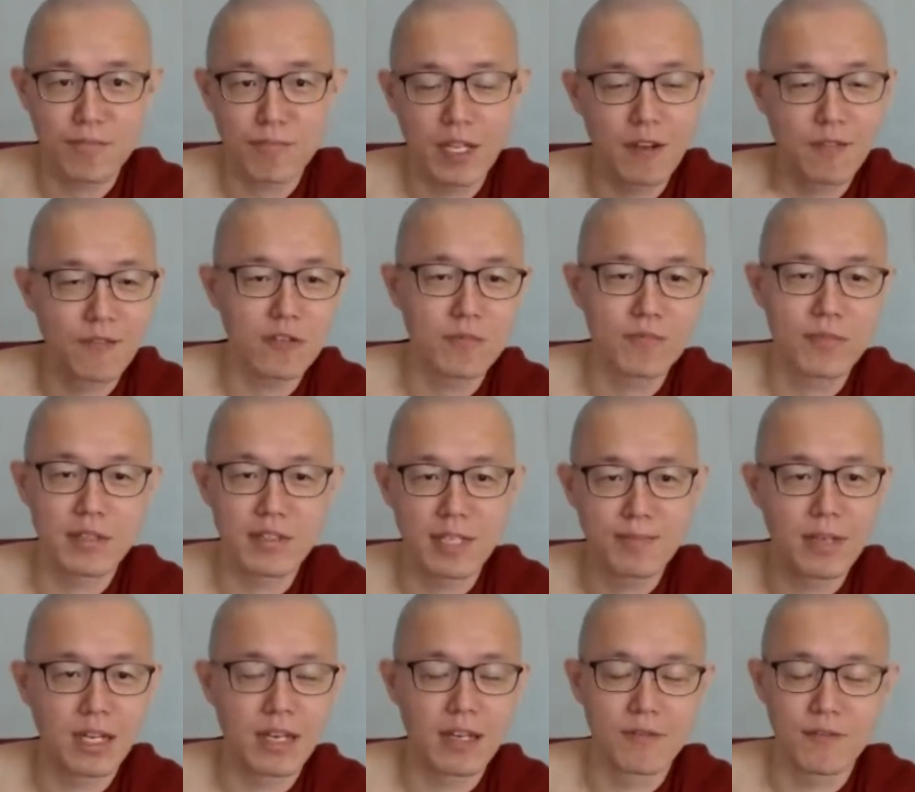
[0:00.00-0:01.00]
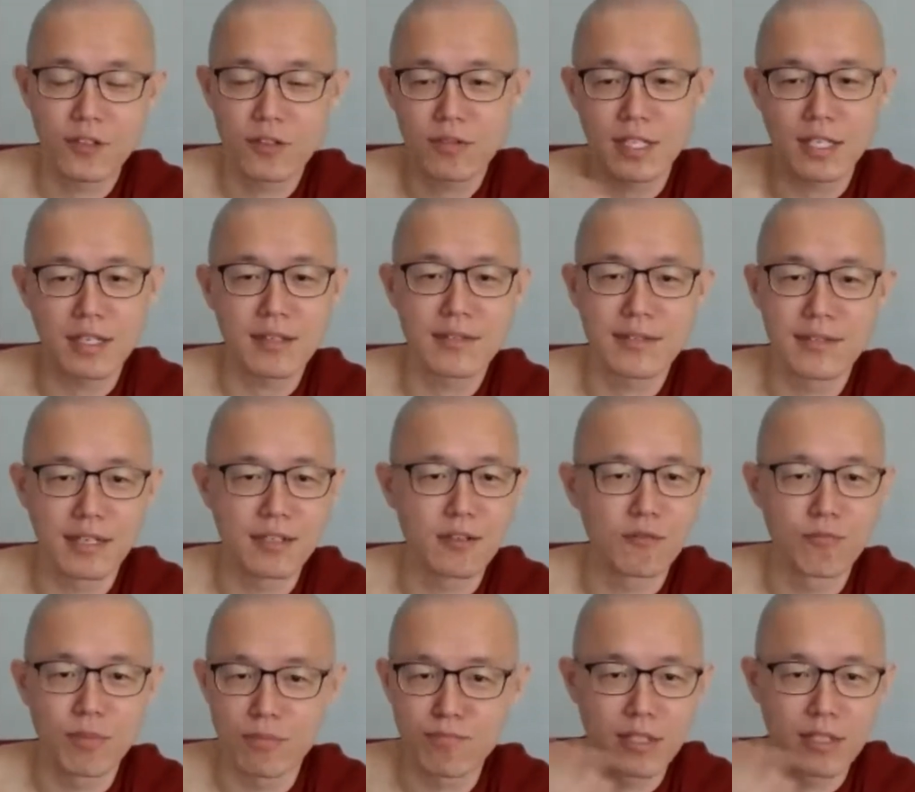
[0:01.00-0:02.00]
A few things, then you
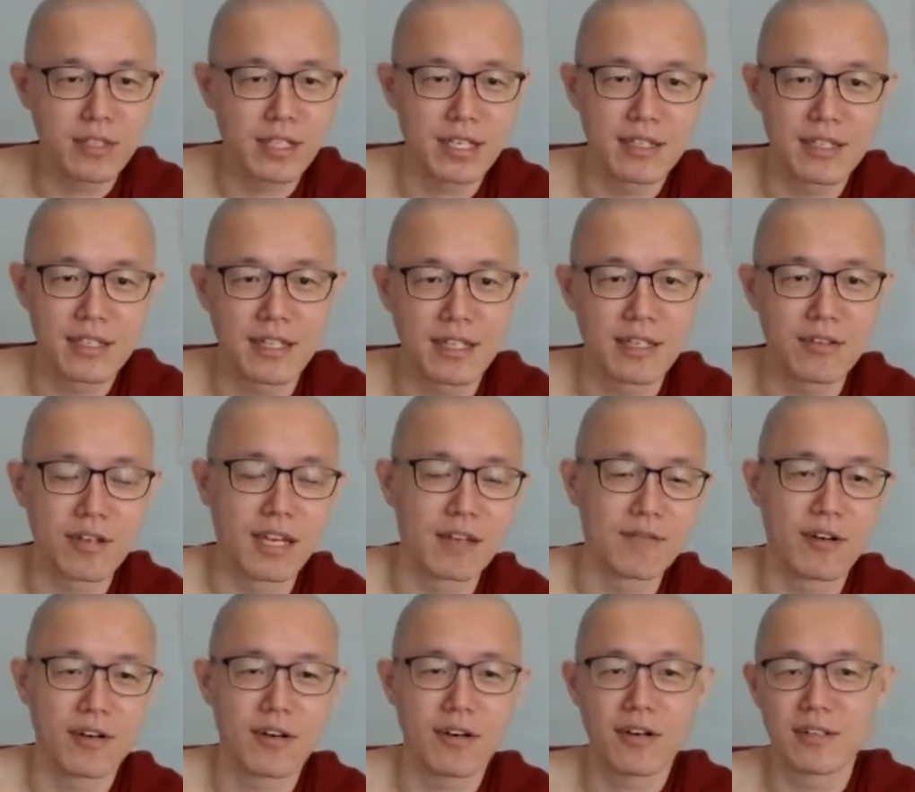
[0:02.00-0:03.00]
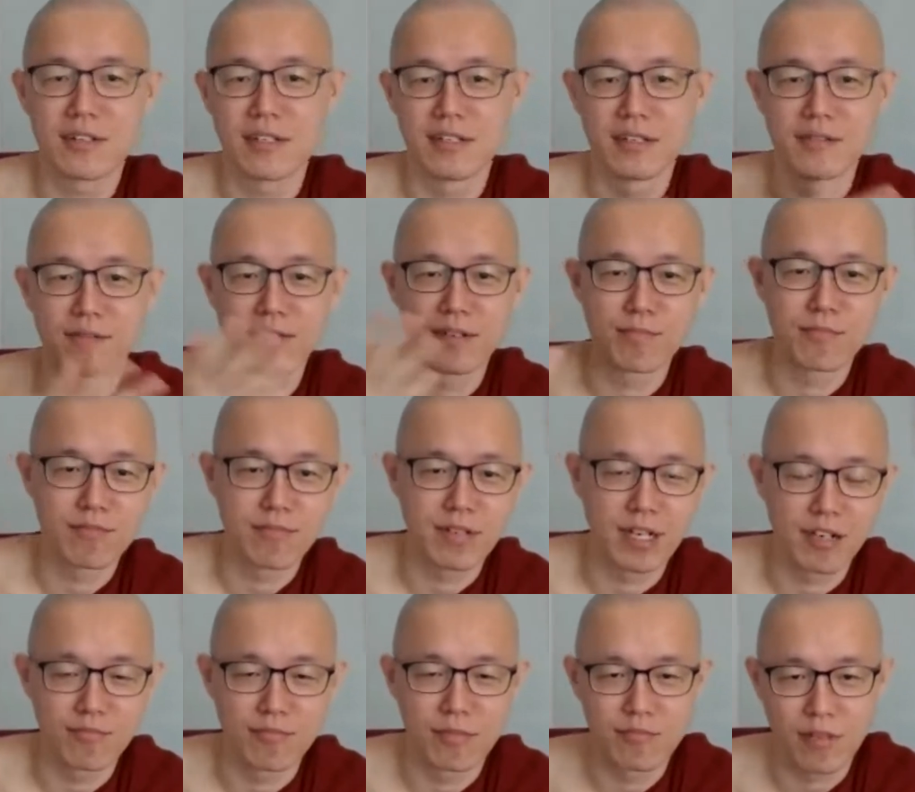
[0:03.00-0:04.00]
permit it, then you have all the different
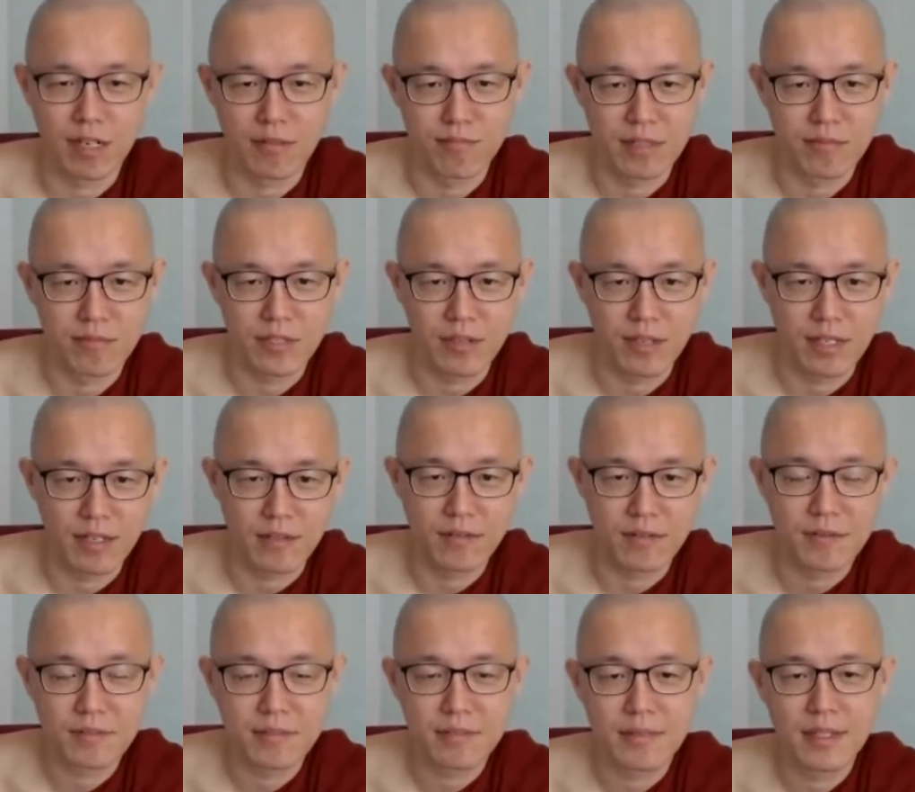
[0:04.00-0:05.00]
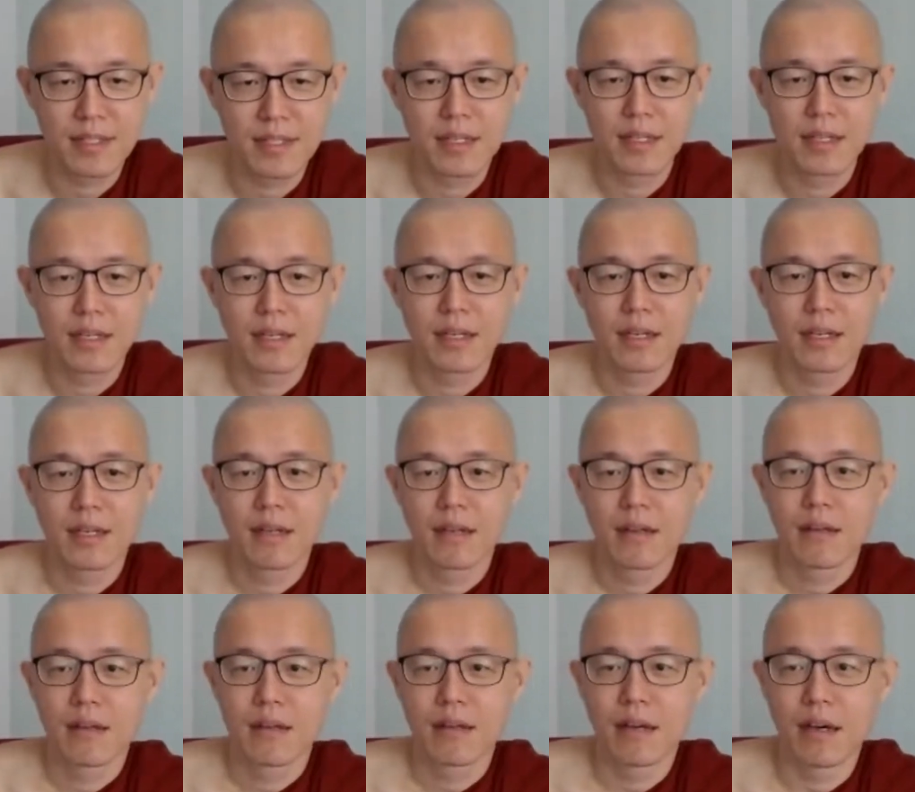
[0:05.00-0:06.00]
problems you
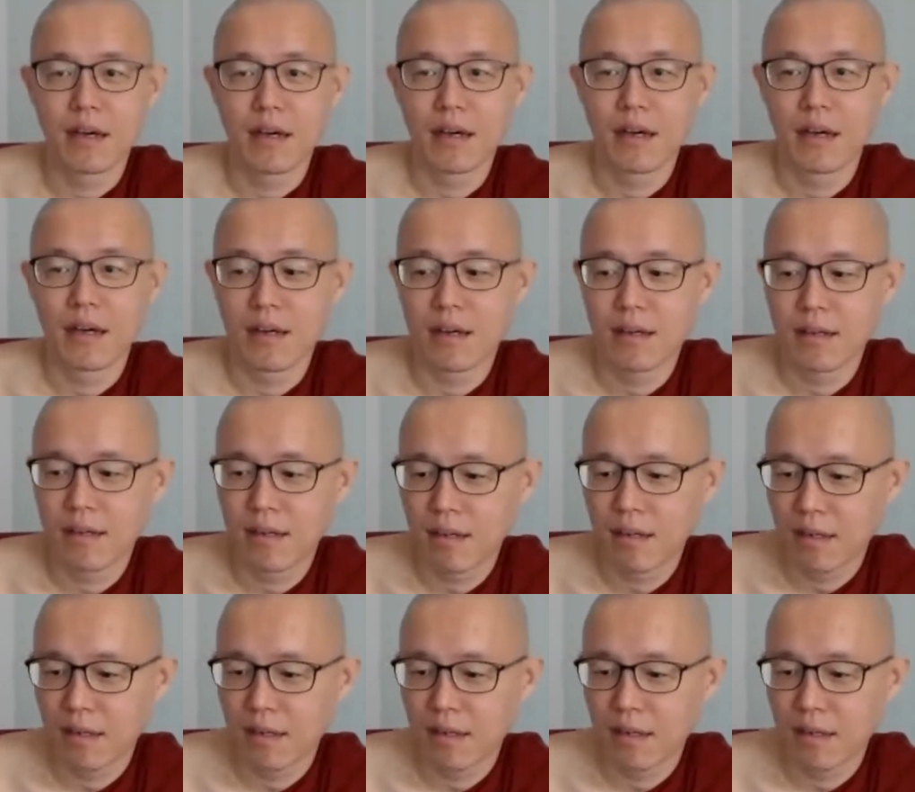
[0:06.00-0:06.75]
have.